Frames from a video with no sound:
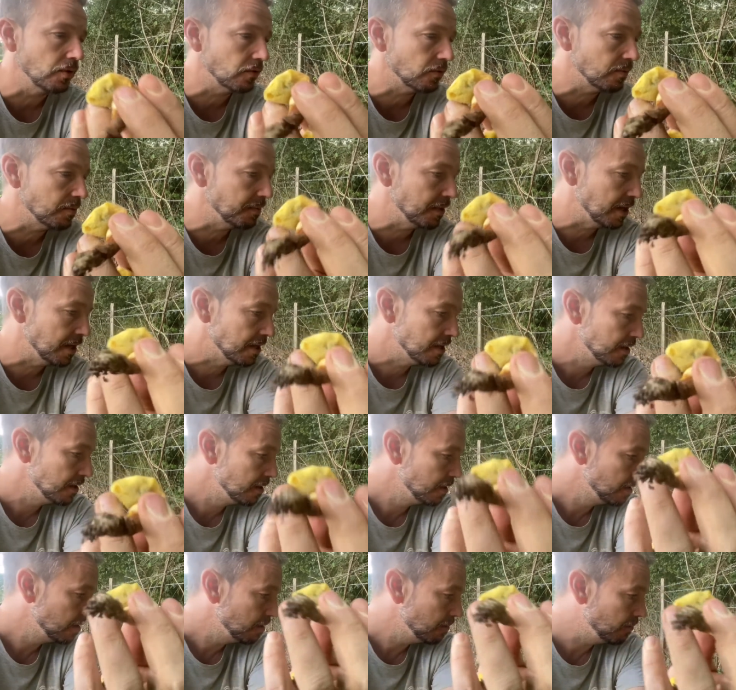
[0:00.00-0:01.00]
with me.
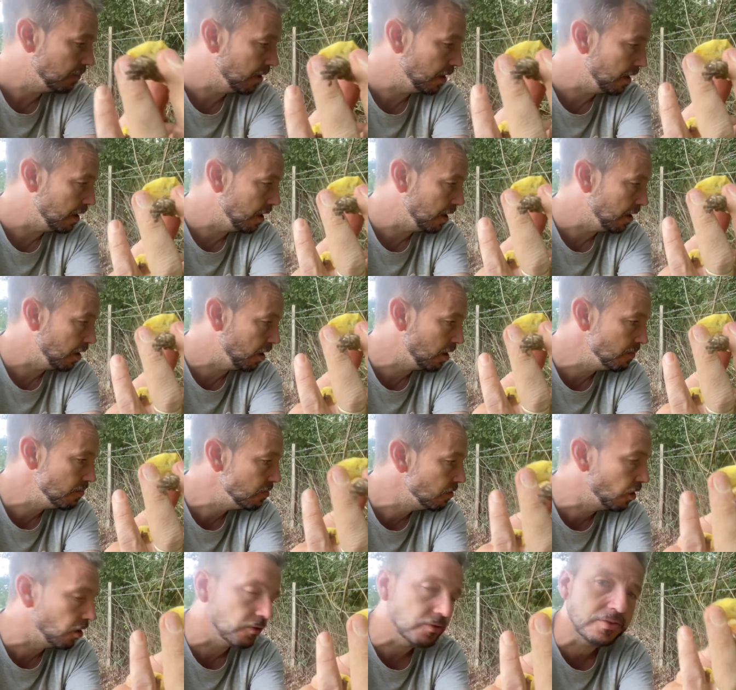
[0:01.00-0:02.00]
But uh, I'm
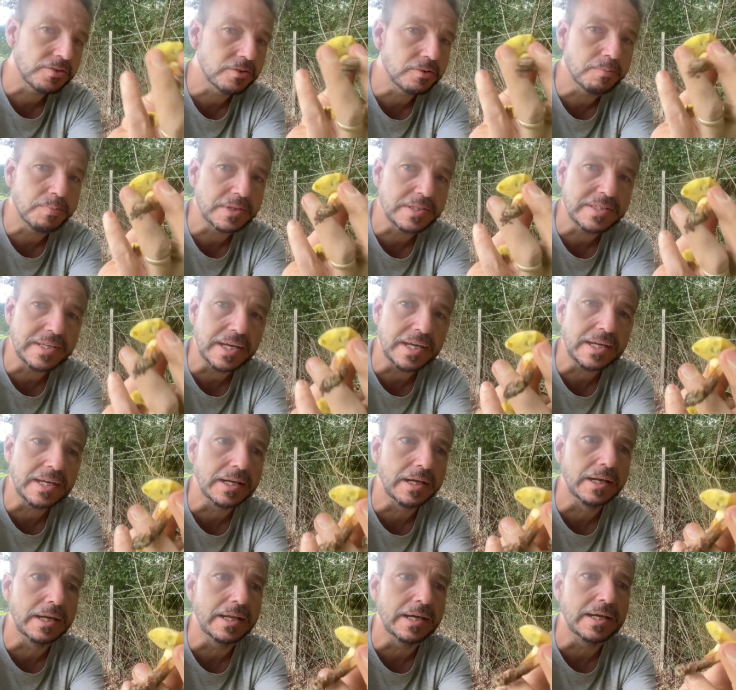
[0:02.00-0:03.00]
not
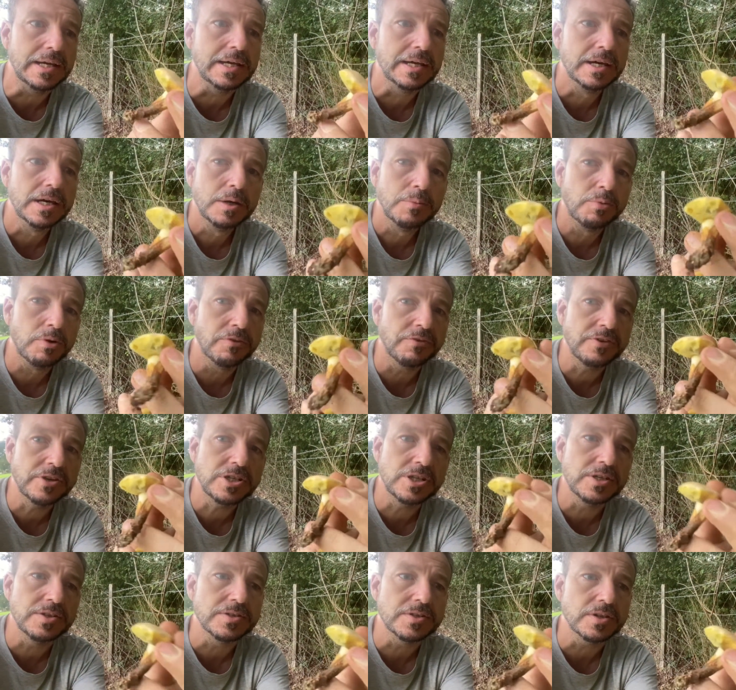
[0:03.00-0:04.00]
particularly
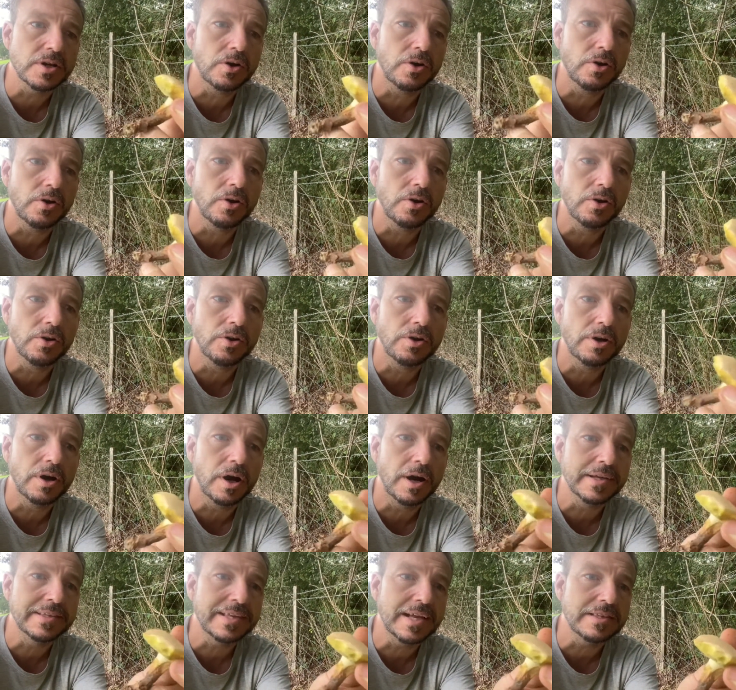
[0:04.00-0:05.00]
proficient on
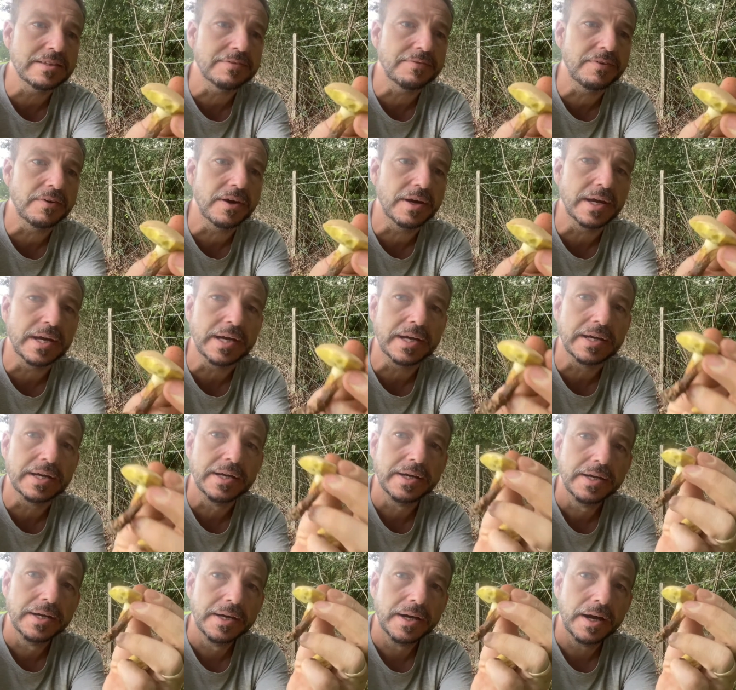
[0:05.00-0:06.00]
identifying
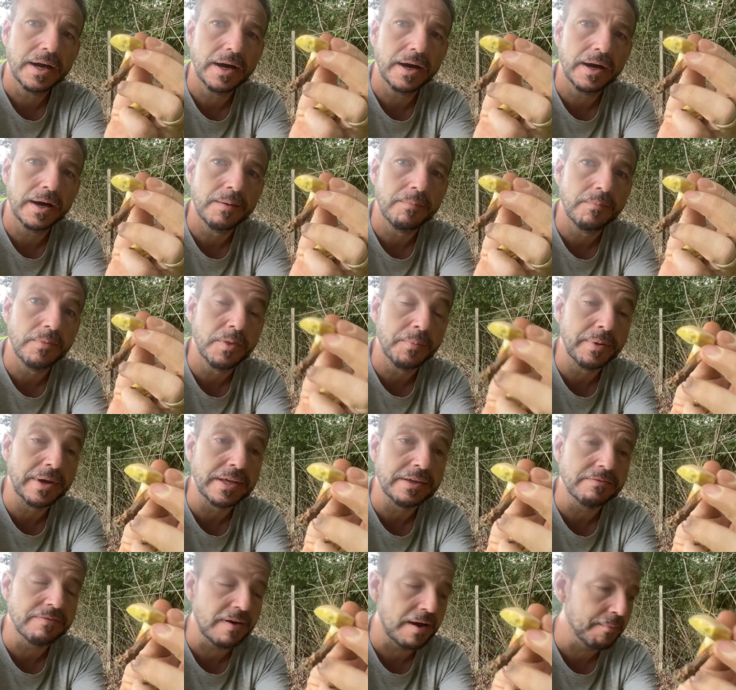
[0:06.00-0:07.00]
um, the
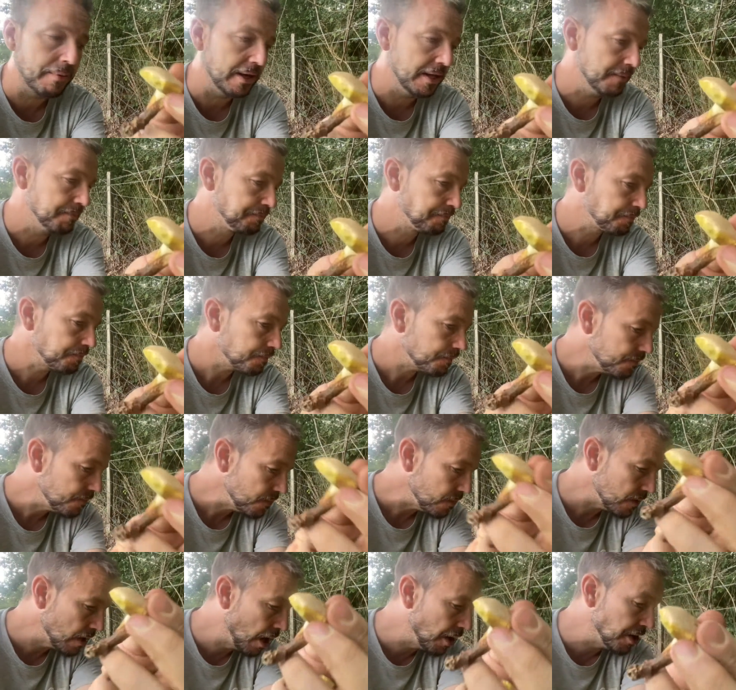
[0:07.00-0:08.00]
bolete family.
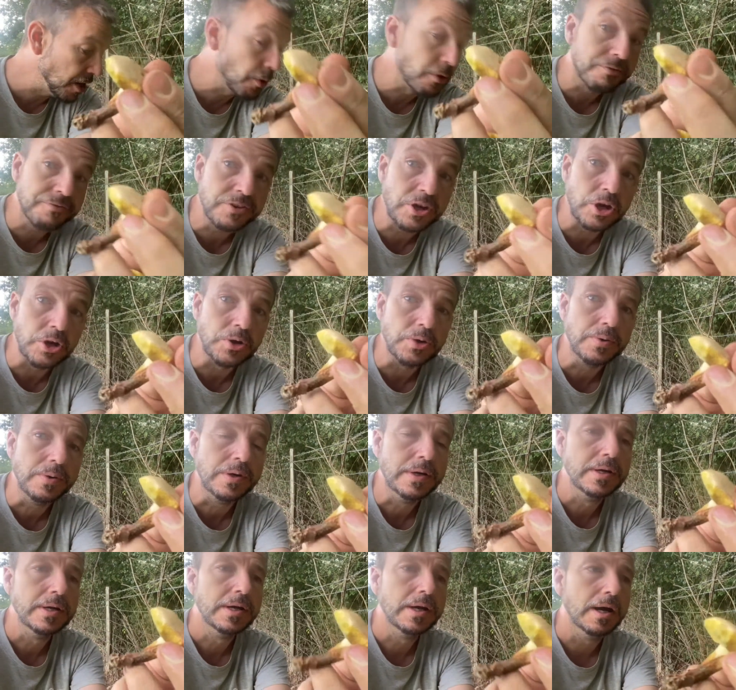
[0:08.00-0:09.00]
I know a few,
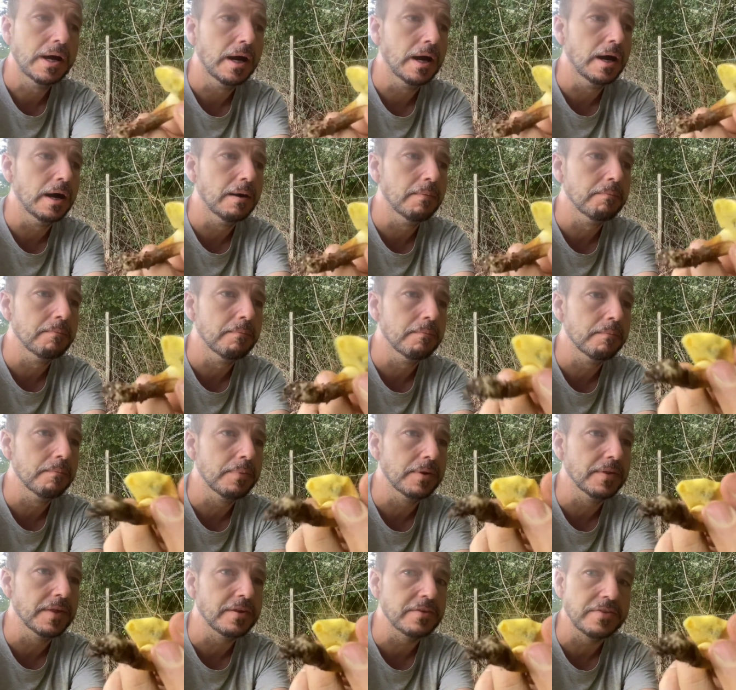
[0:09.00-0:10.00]
um,
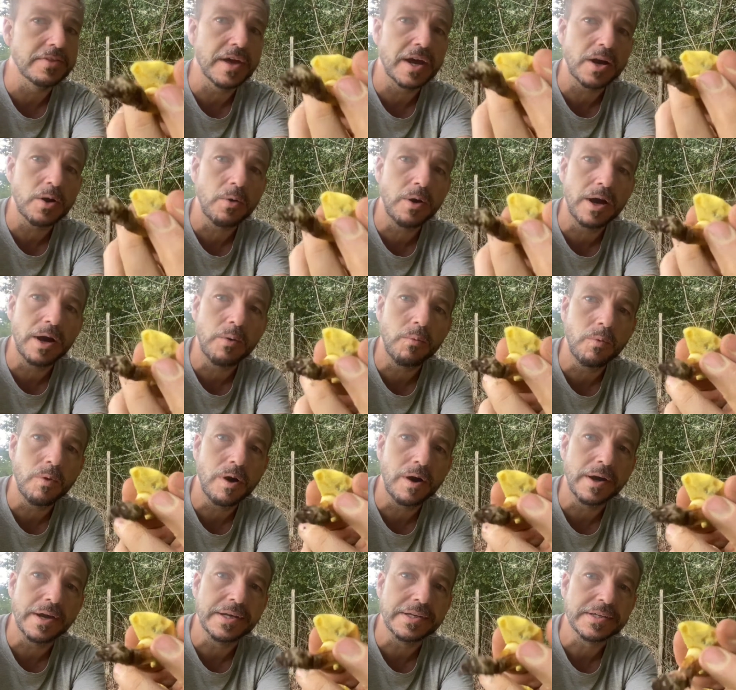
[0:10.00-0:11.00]
but they're, they're, quite a
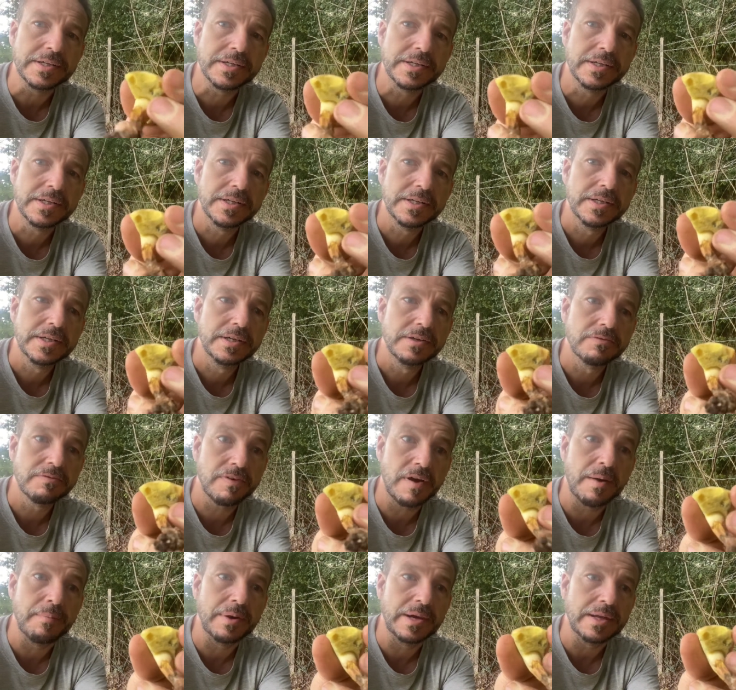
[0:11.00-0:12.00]
wide
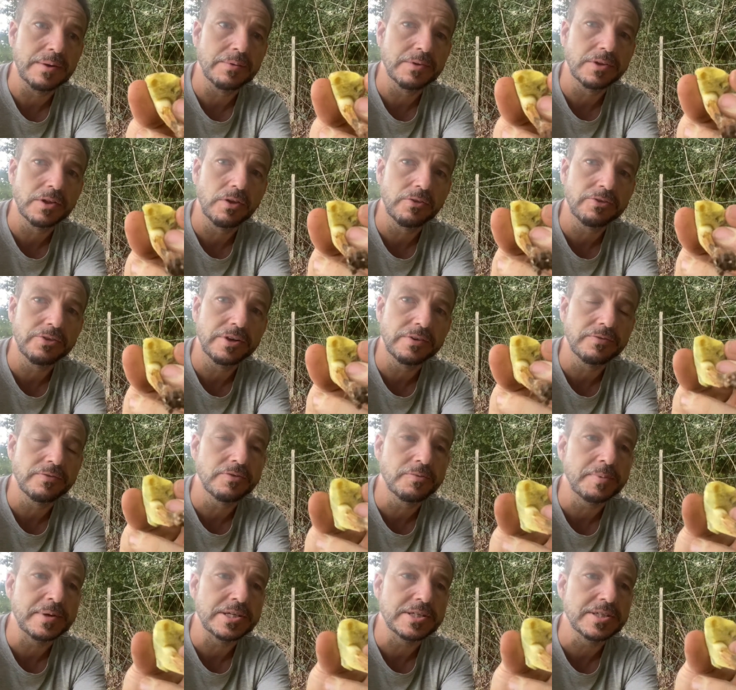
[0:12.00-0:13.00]
family with lots of different
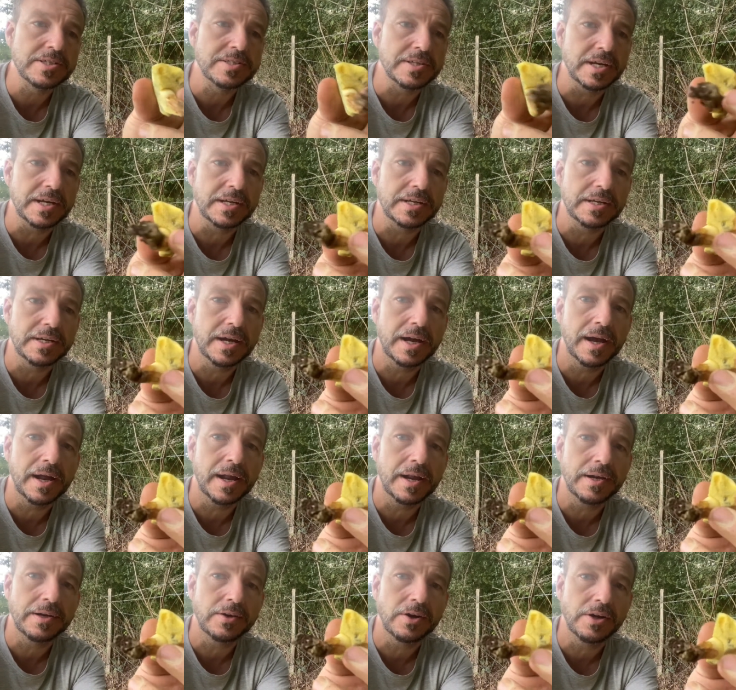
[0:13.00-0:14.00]
species in,
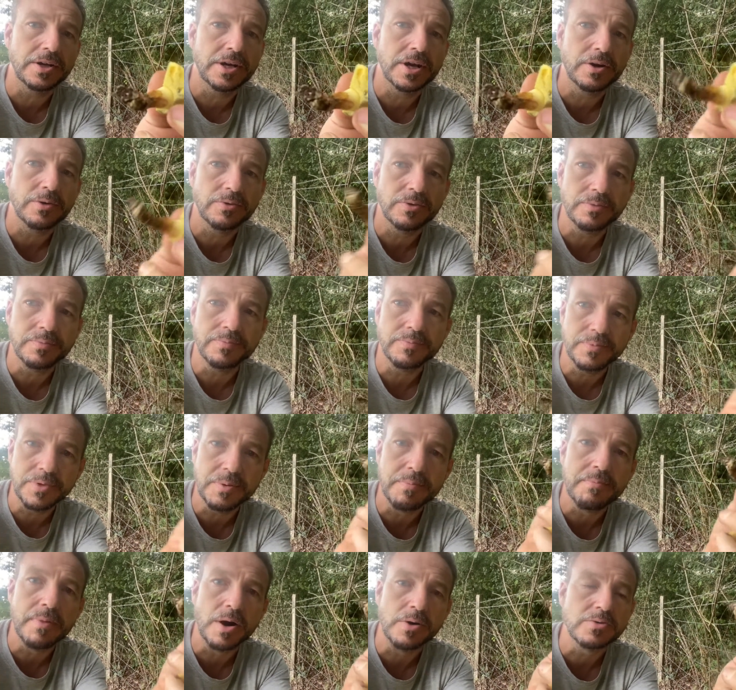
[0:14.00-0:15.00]
and I know the, the
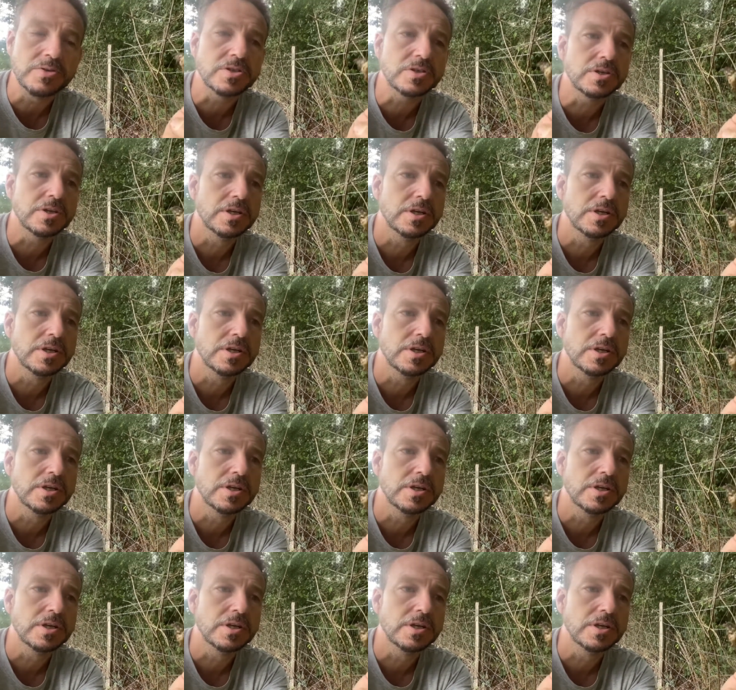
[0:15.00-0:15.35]
most